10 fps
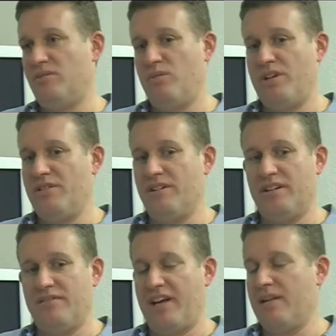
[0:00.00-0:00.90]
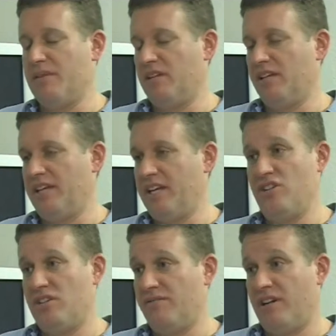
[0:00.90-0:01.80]
where you're environmentally and
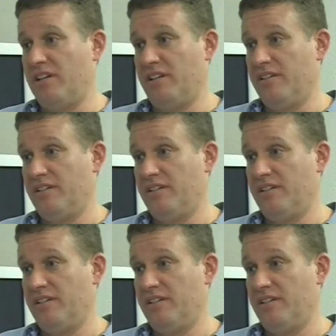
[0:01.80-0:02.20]
energy friendly,